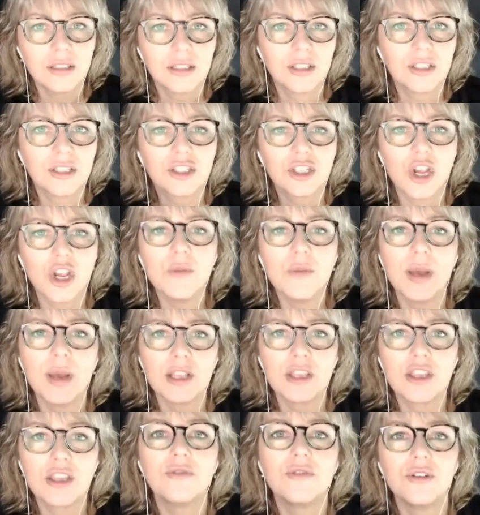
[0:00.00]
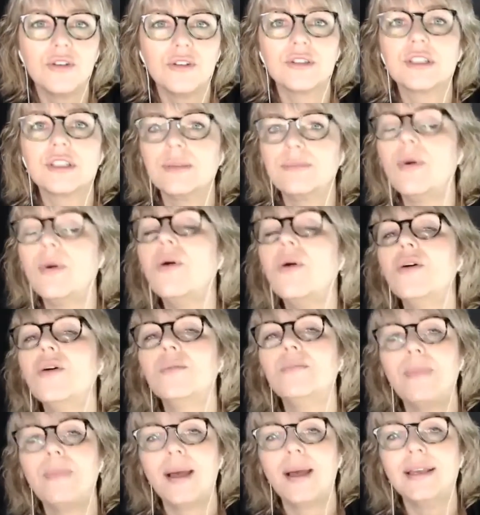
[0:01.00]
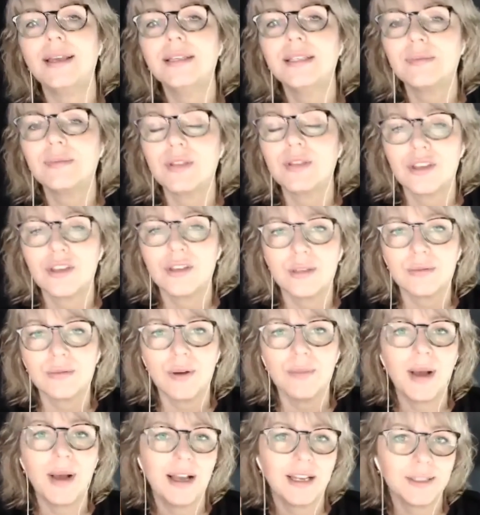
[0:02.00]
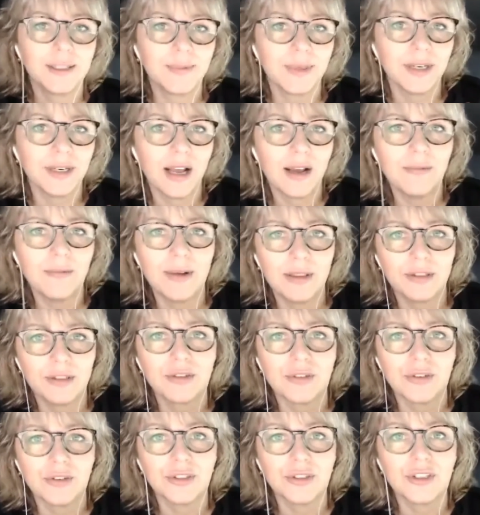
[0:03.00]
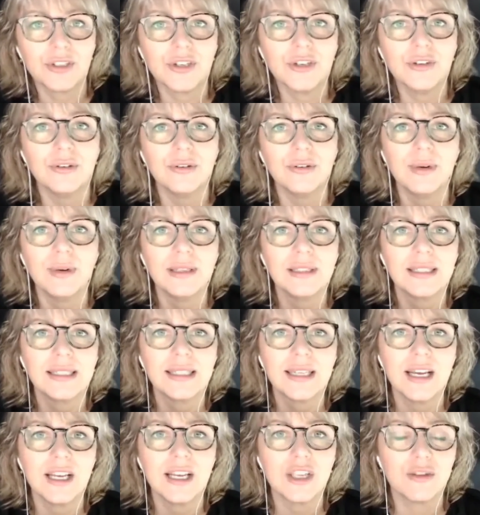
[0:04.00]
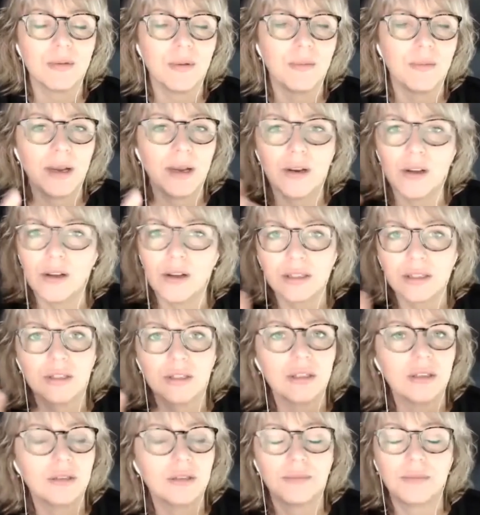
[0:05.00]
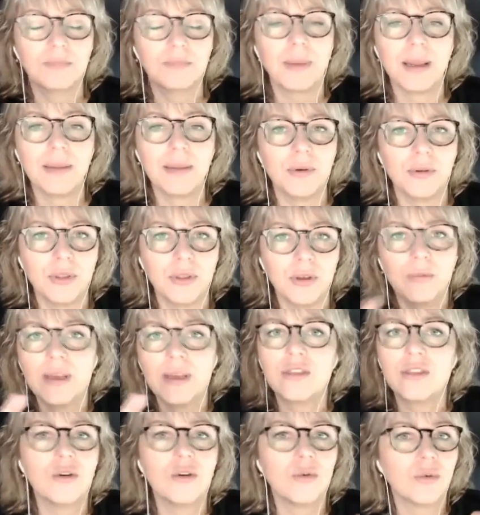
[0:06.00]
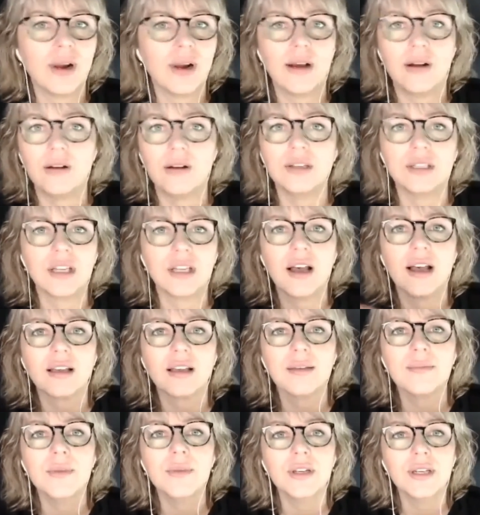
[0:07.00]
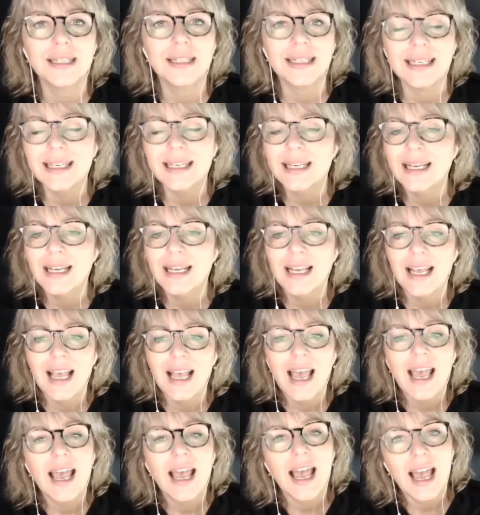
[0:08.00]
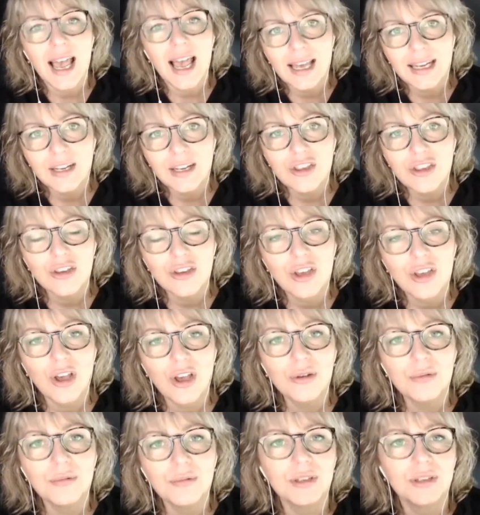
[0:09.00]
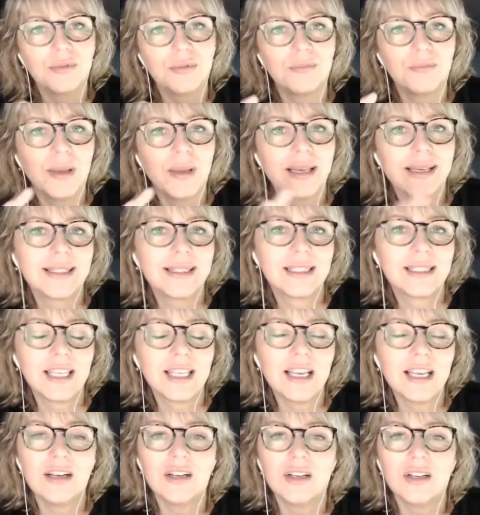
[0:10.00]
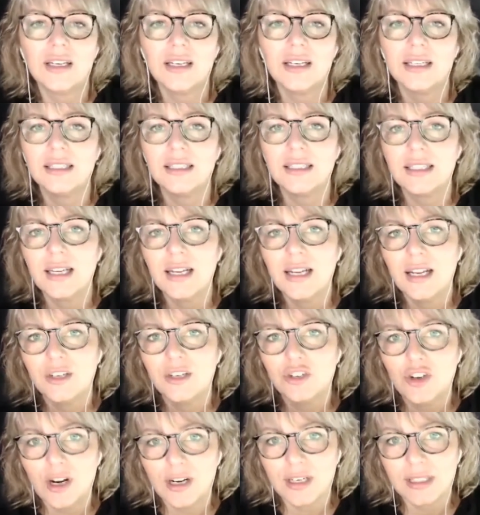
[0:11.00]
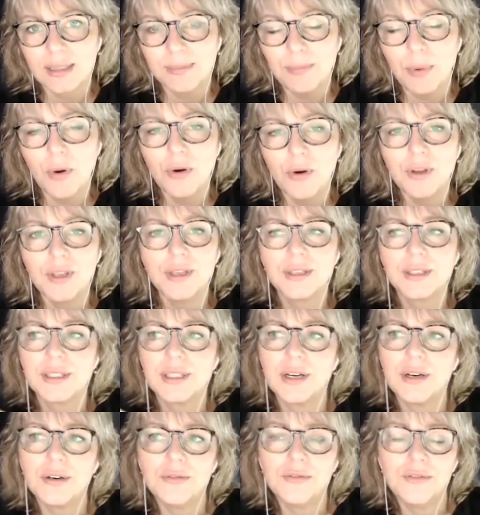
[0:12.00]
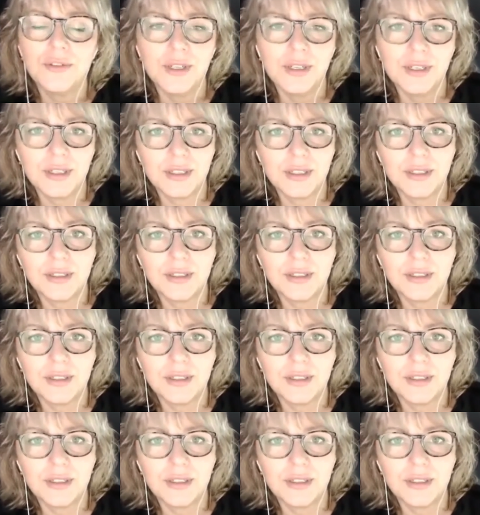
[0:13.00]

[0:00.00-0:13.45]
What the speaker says: so much of your support base, which is what my husband and I went through too at one stage when we lost people that we thought were our entire community. How did you cope with being single and trying to support yourself and